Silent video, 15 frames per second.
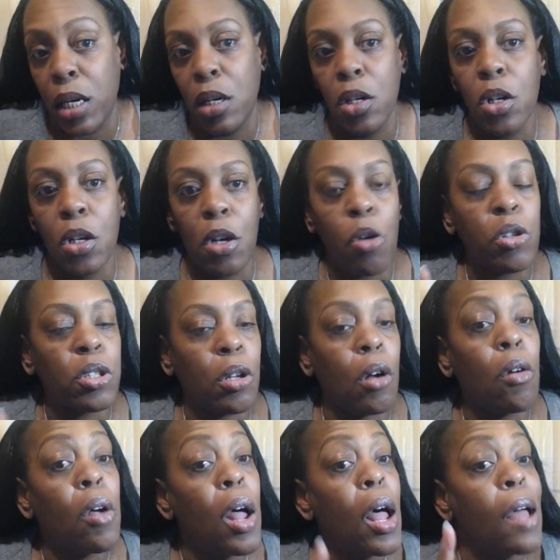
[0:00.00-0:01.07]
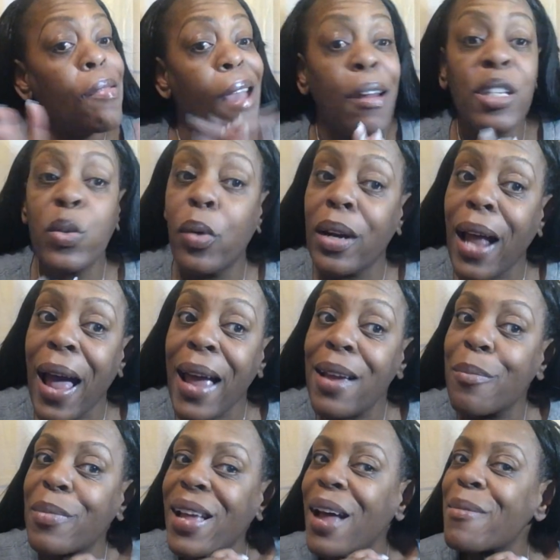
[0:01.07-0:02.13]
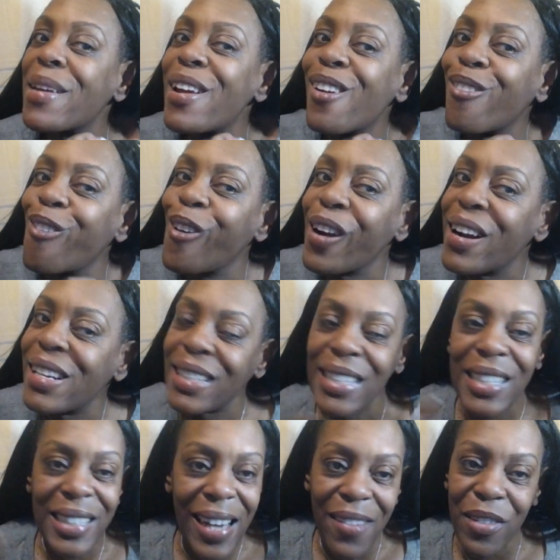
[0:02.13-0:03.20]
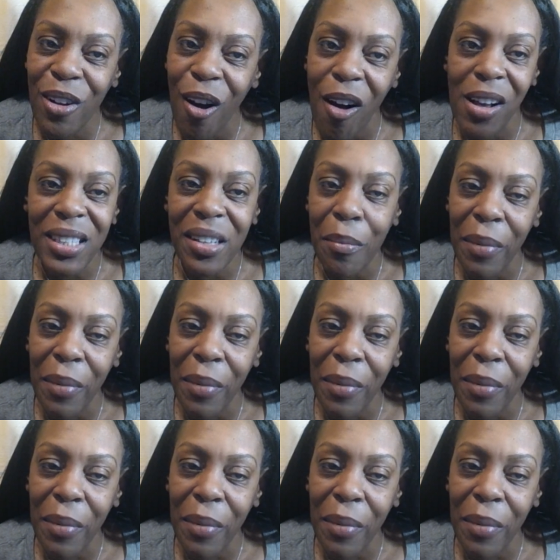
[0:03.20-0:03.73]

So that is what I am I'm here for to save you all some money.